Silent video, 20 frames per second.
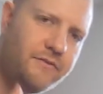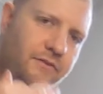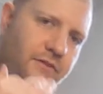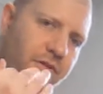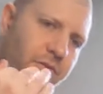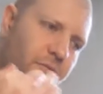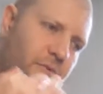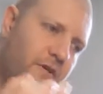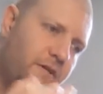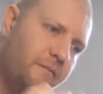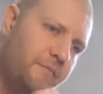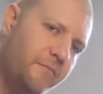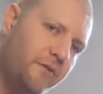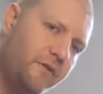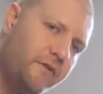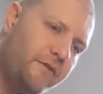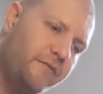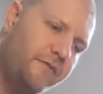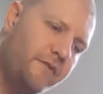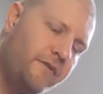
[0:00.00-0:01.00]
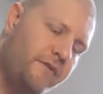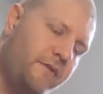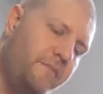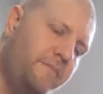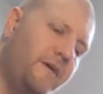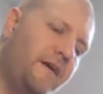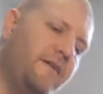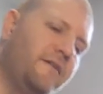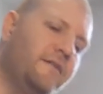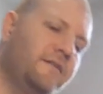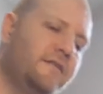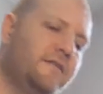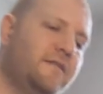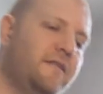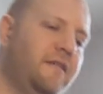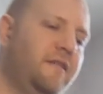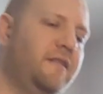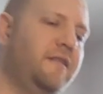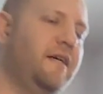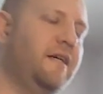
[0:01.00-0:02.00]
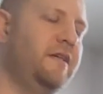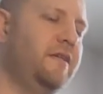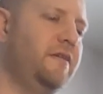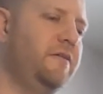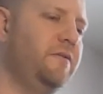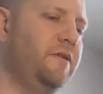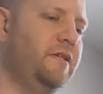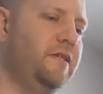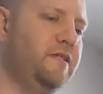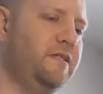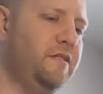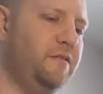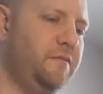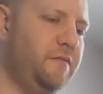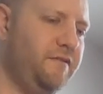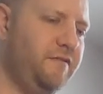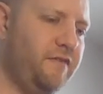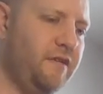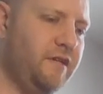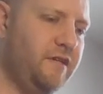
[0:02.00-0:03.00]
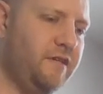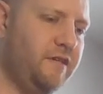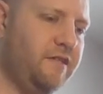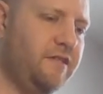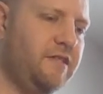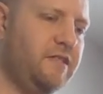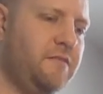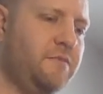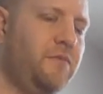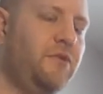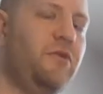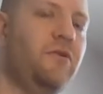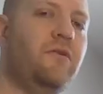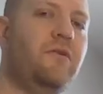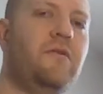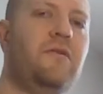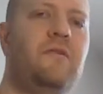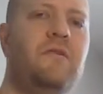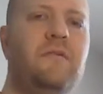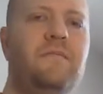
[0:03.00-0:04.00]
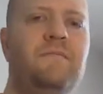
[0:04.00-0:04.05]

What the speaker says: So you want perfectly balanced like that. You want it to be very smooth.